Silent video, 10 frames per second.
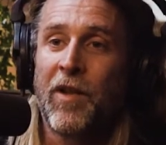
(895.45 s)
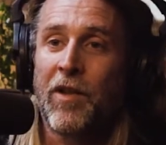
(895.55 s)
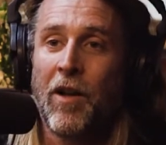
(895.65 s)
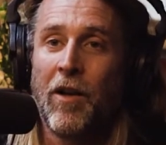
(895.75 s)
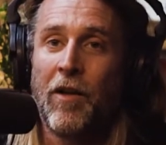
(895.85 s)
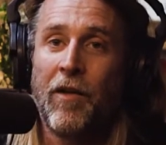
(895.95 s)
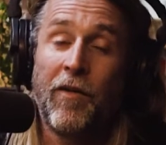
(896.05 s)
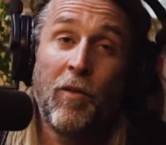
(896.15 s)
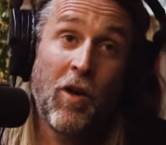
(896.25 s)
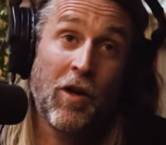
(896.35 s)
So
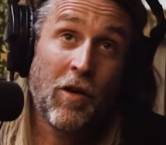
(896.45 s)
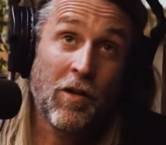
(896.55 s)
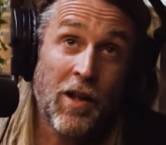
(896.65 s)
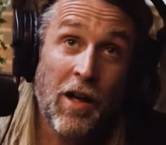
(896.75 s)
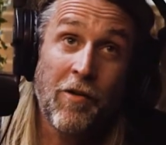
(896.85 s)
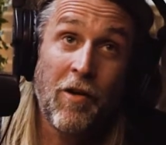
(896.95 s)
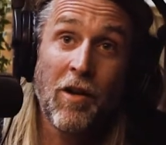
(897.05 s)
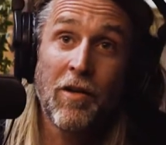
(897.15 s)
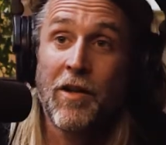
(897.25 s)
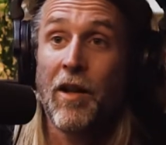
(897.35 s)
if the work cost
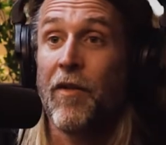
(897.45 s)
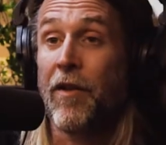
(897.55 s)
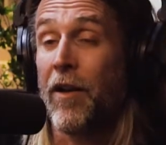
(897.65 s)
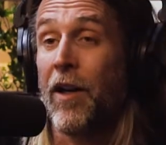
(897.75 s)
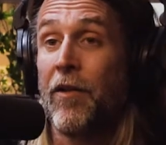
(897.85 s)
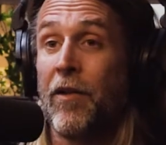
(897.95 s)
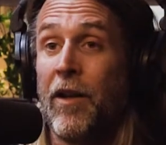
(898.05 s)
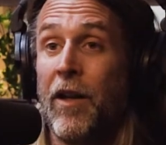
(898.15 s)
$100, sell it for $300.